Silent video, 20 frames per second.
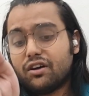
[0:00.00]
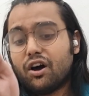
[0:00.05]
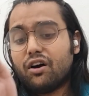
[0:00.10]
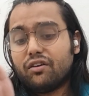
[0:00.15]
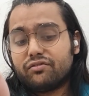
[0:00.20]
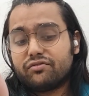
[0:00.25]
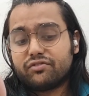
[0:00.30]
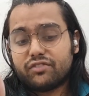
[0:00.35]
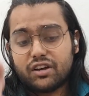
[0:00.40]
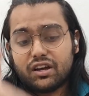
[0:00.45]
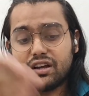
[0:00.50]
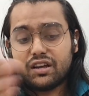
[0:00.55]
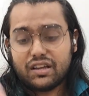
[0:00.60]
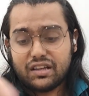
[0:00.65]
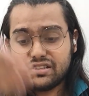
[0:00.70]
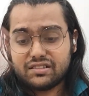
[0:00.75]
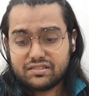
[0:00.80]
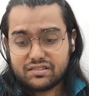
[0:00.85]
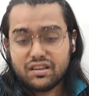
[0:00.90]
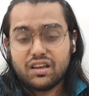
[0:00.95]

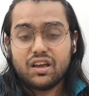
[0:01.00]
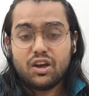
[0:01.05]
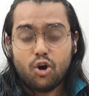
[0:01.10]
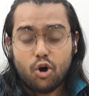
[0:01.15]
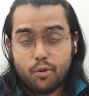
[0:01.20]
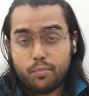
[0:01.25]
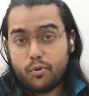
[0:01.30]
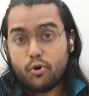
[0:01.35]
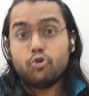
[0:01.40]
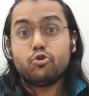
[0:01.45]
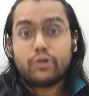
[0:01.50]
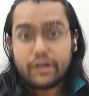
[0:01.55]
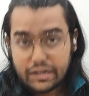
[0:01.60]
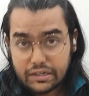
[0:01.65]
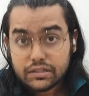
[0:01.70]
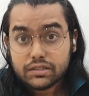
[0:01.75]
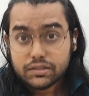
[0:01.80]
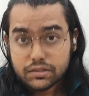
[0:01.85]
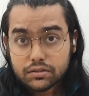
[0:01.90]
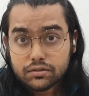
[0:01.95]
of his
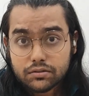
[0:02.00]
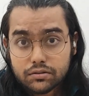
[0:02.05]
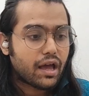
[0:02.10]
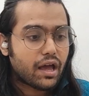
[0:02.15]
opponents,